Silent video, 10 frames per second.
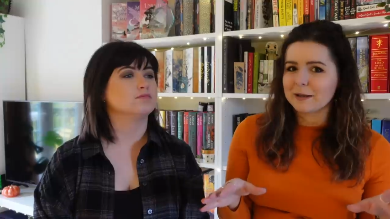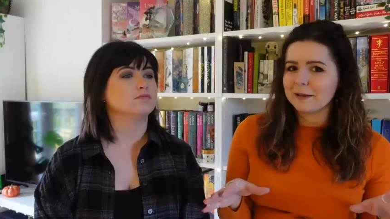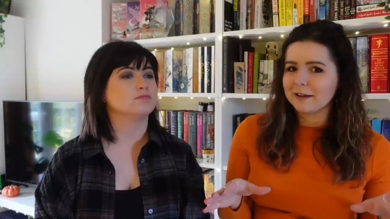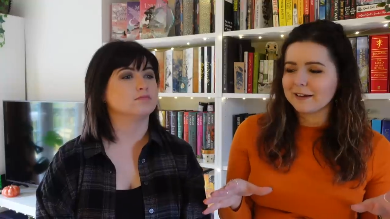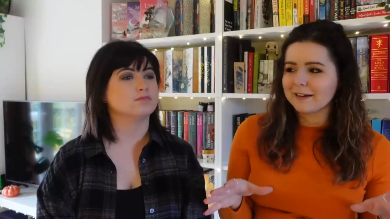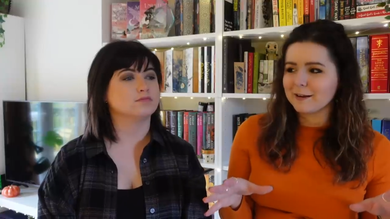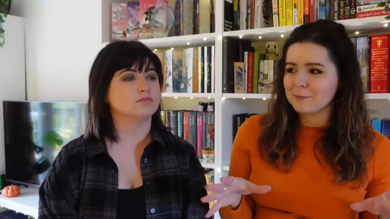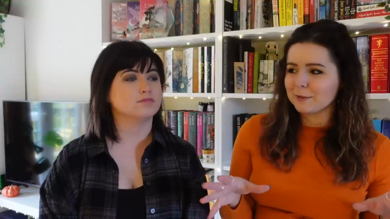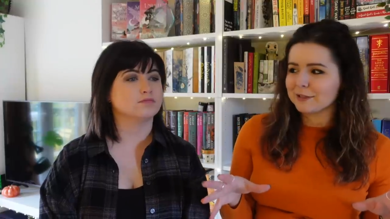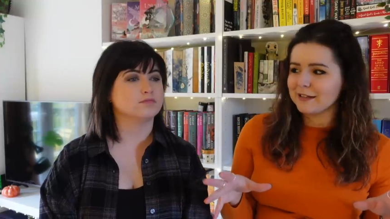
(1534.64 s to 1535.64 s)
Speaker 1: been like a
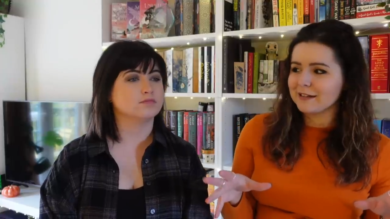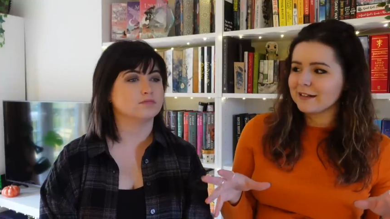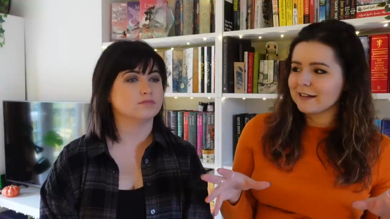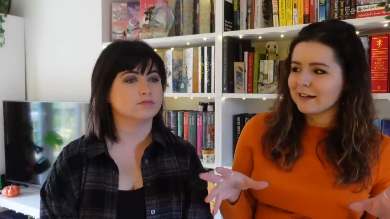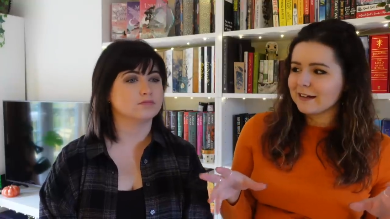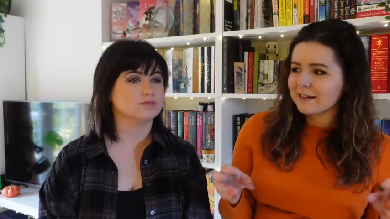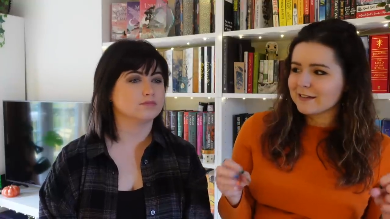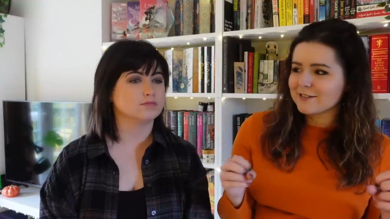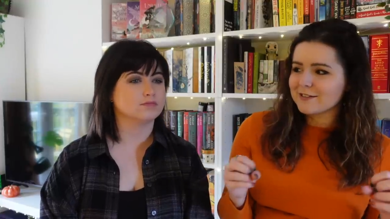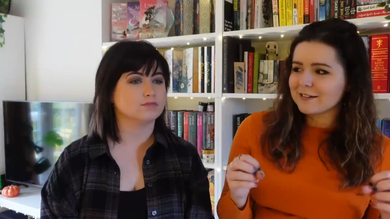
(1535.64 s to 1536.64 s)
complete
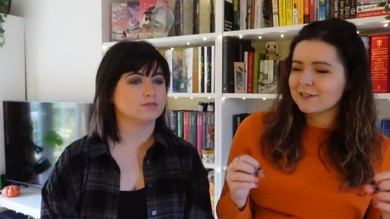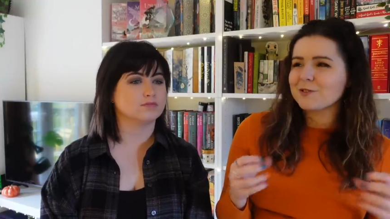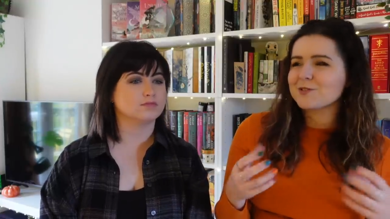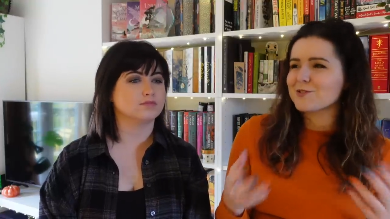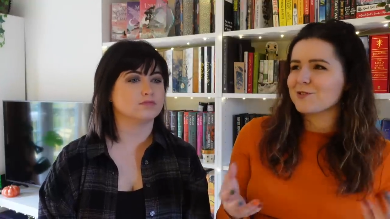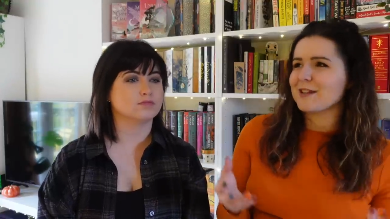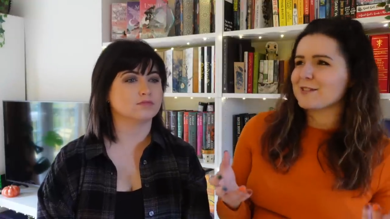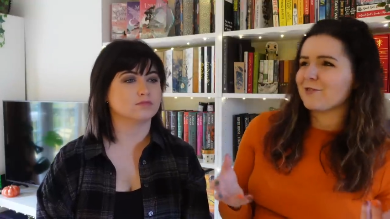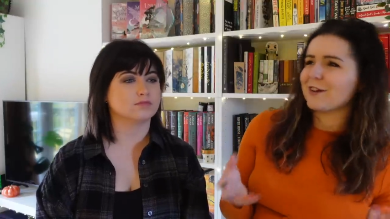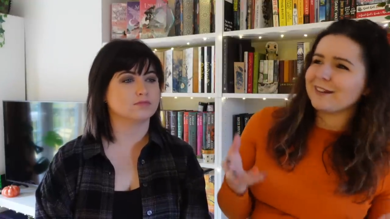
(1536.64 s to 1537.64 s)
not
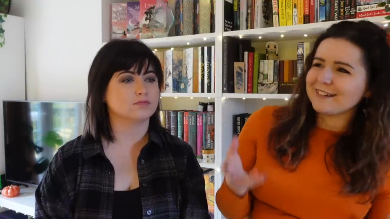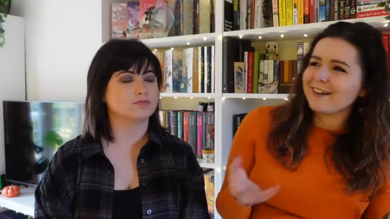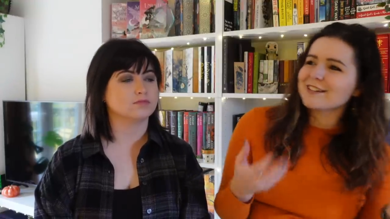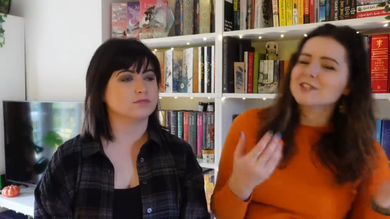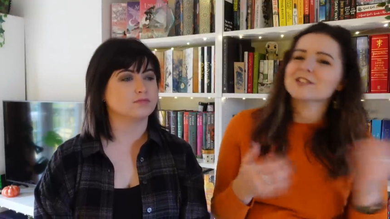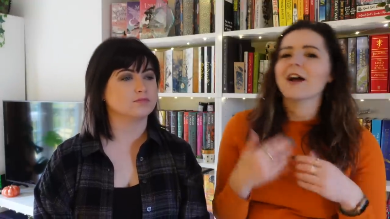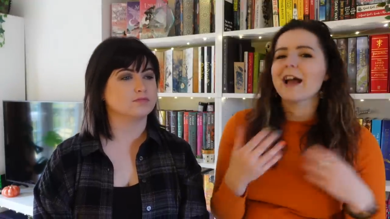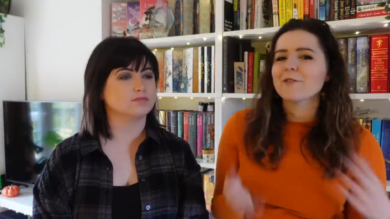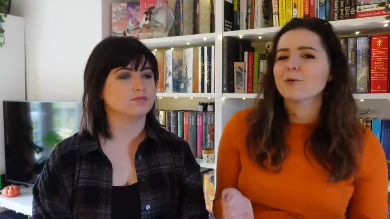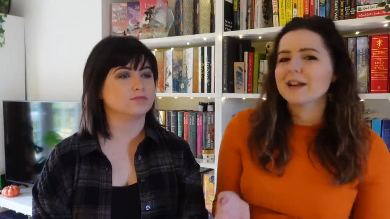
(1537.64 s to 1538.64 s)
stress free. I, I just I
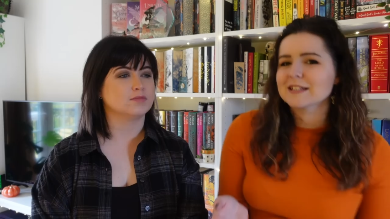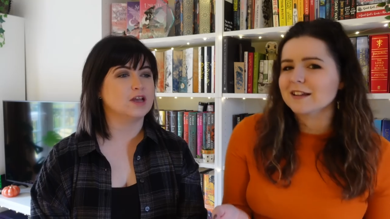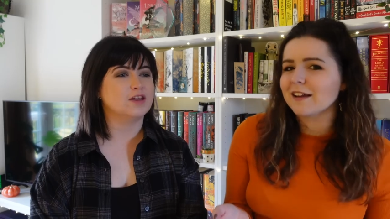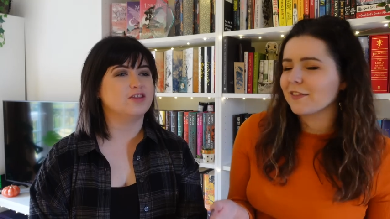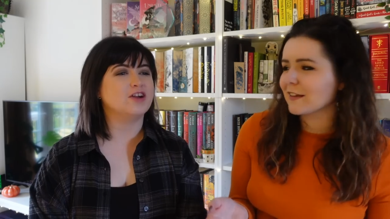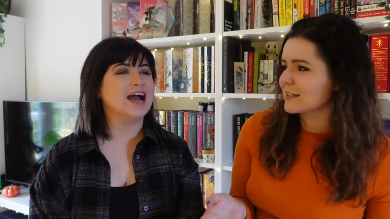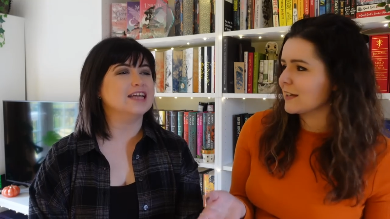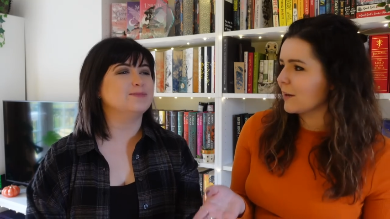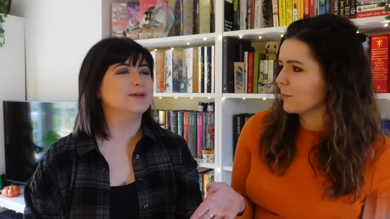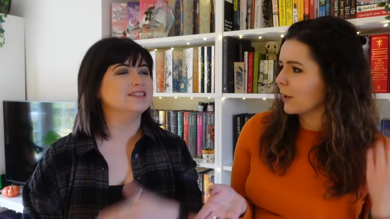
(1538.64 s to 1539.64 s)
have ways I like. There
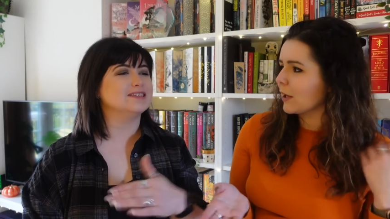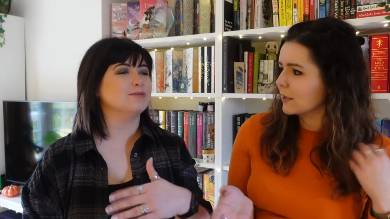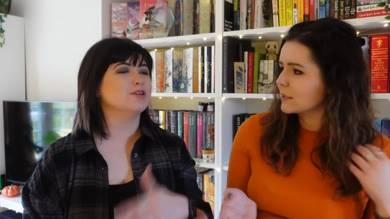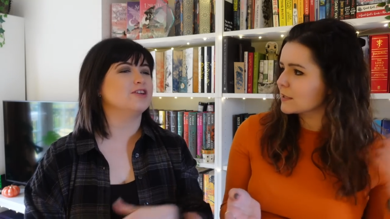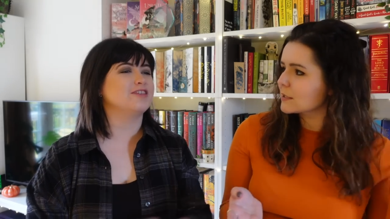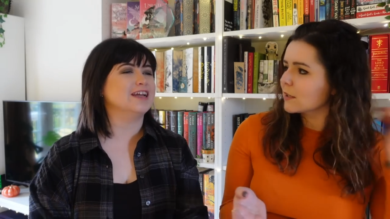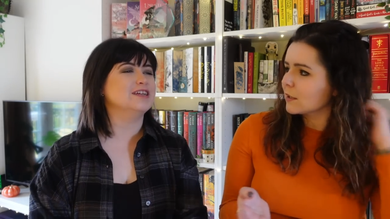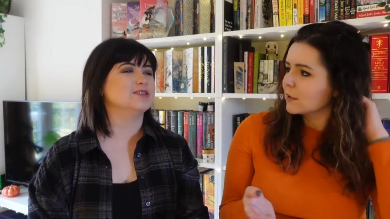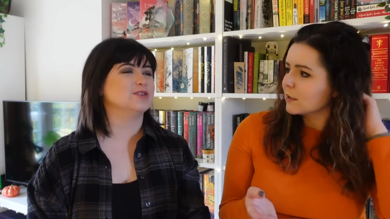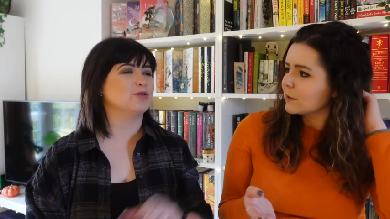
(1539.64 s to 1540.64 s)
has been because... similar
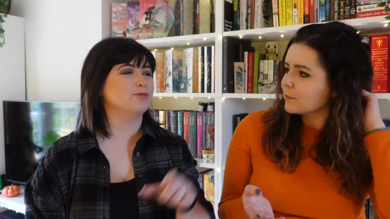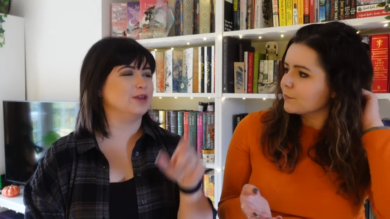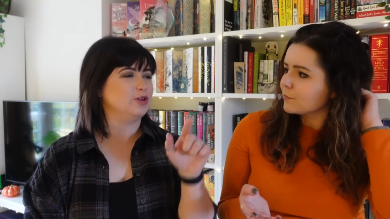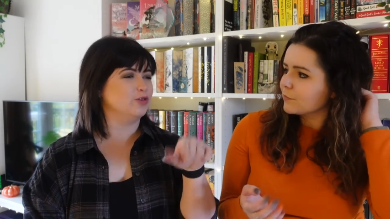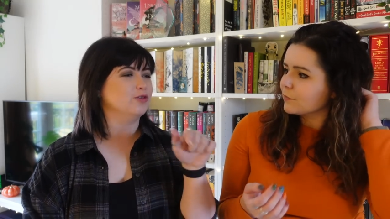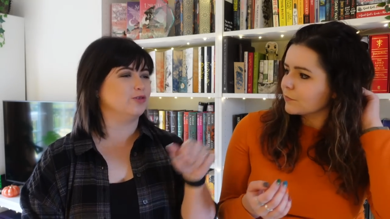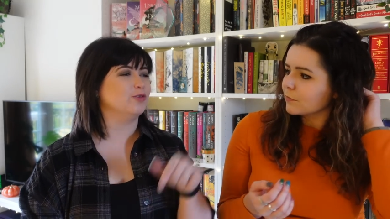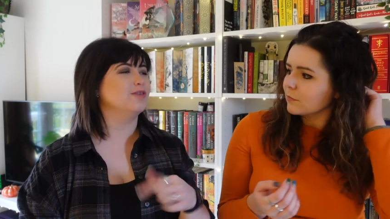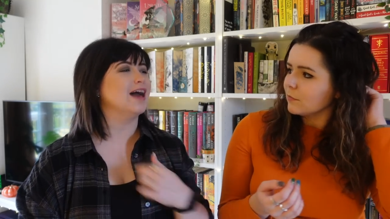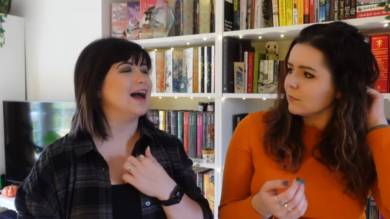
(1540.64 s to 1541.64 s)
Speaker 2: things though that you
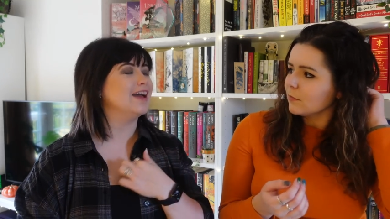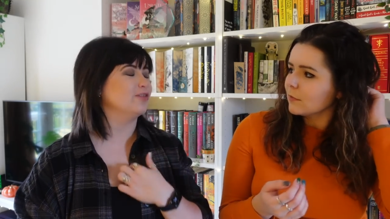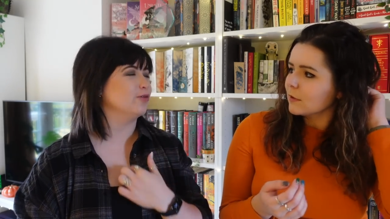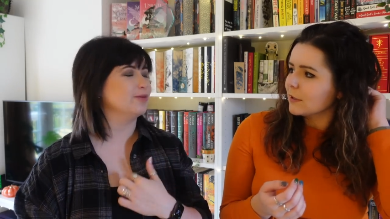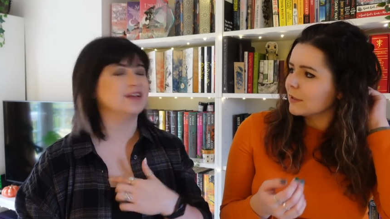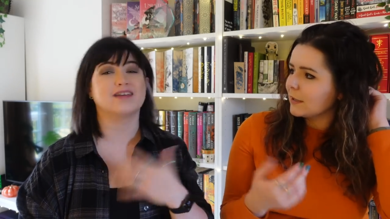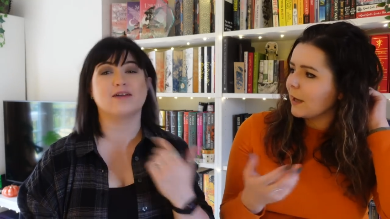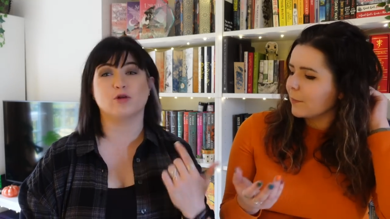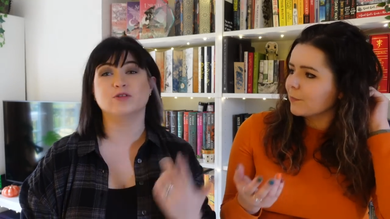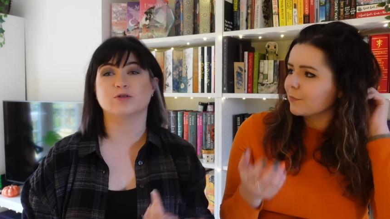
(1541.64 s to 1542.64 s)
do that I do because
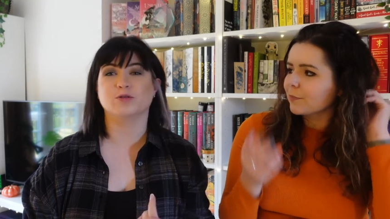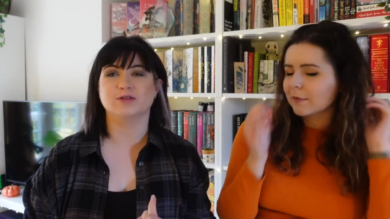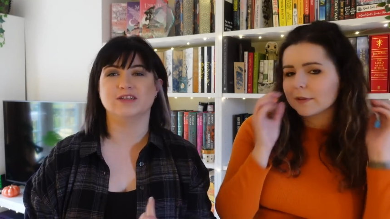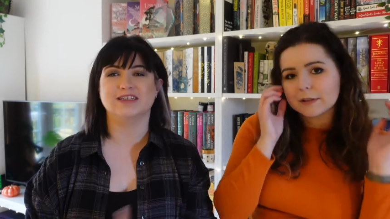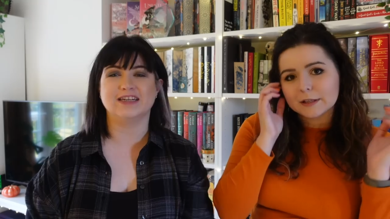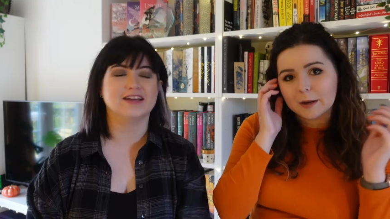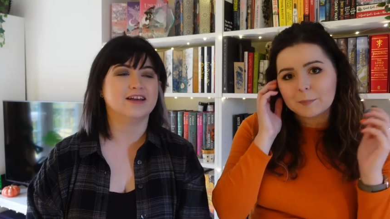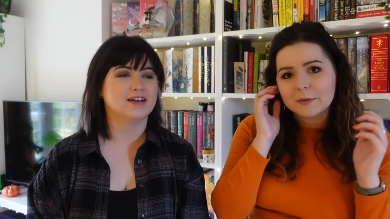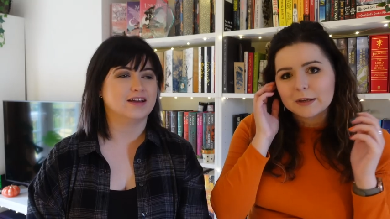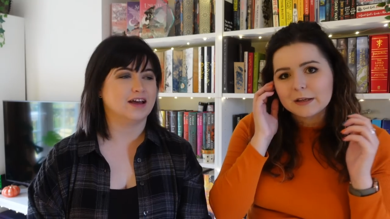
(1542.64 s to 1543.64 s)
yeah. I've also got OCD. Yeah.
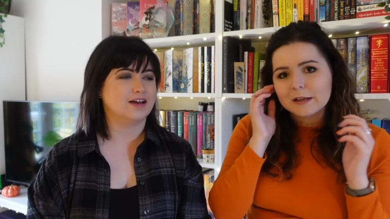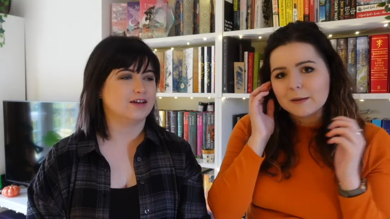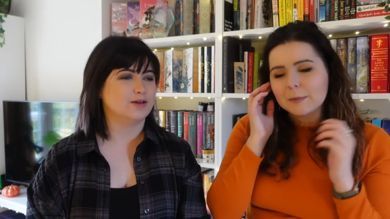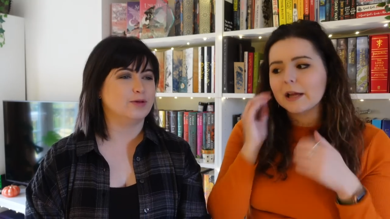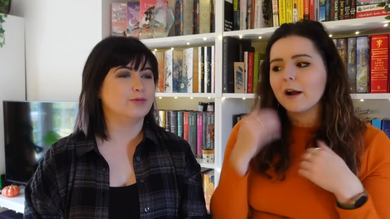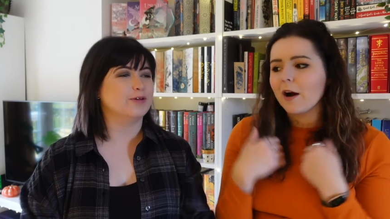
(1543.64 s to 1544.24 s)
But like